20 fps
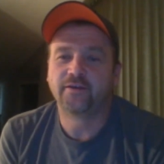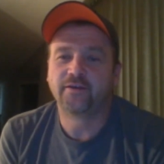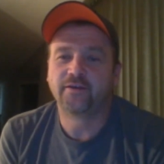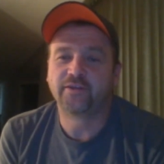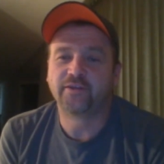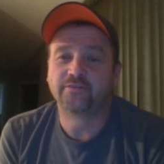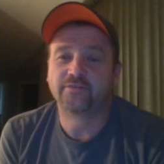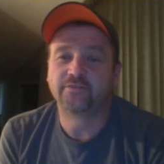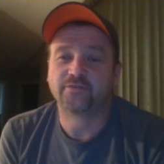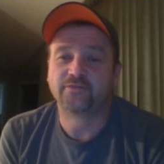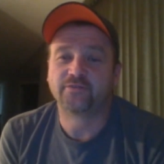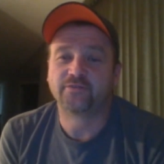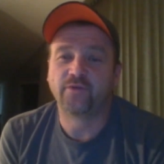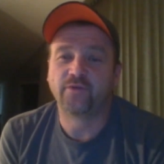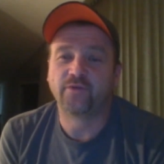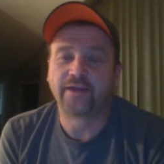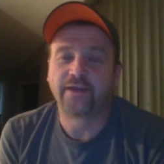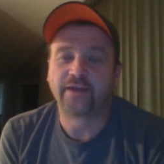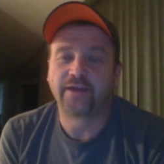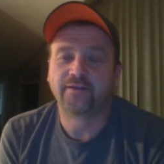because it was so
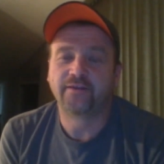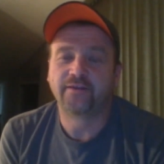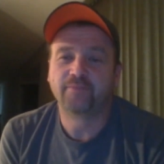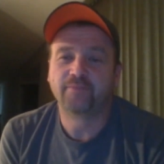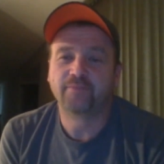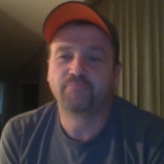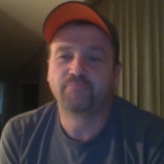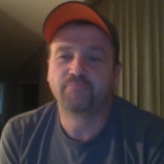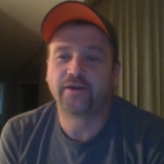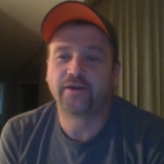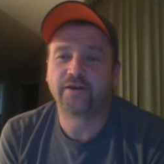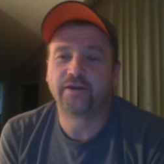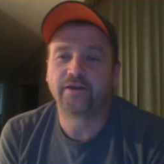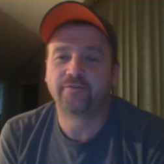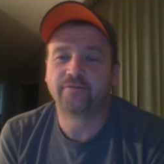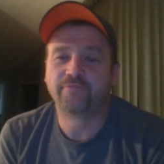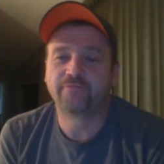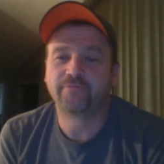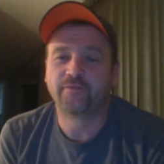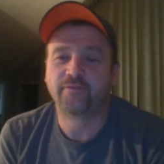wet. But
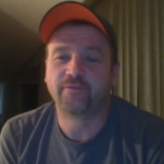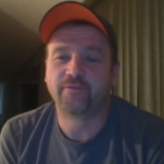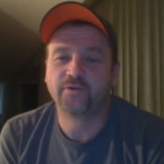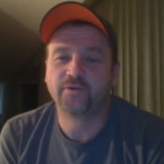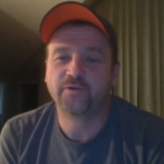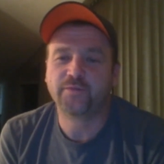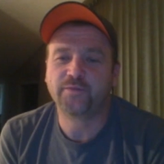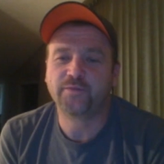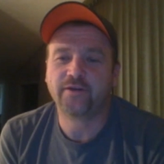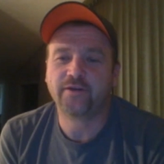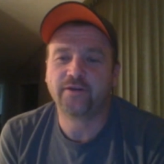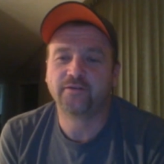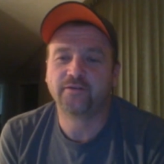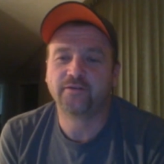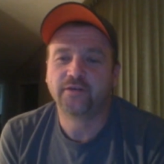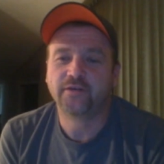for the most part,